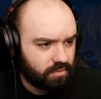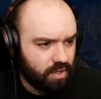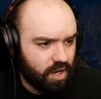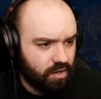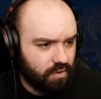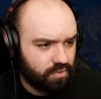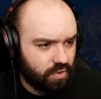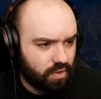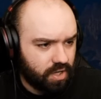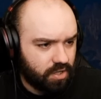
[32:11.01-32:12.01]
Hey, no
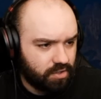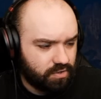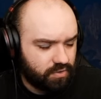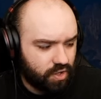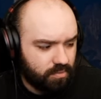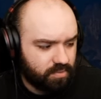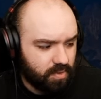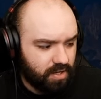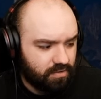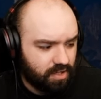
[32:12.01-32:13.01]
talking! Disturbs
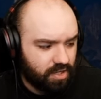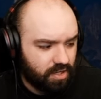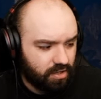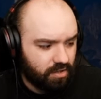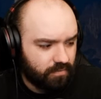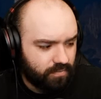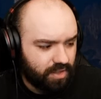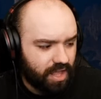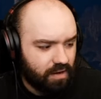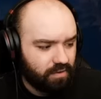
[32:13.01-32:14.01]
my thinking.
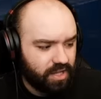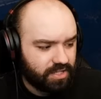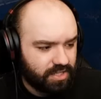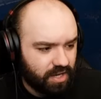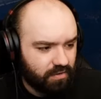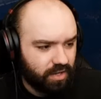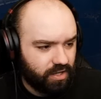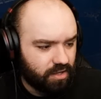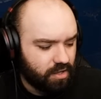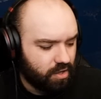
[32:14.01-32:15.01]
Larry and
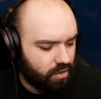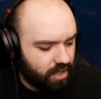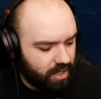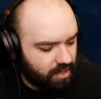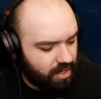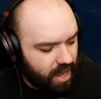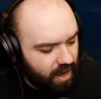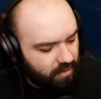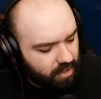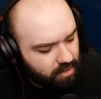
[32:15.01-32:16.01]
Terry. Okay, and
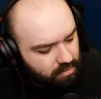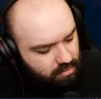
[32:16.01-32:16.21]
Harry.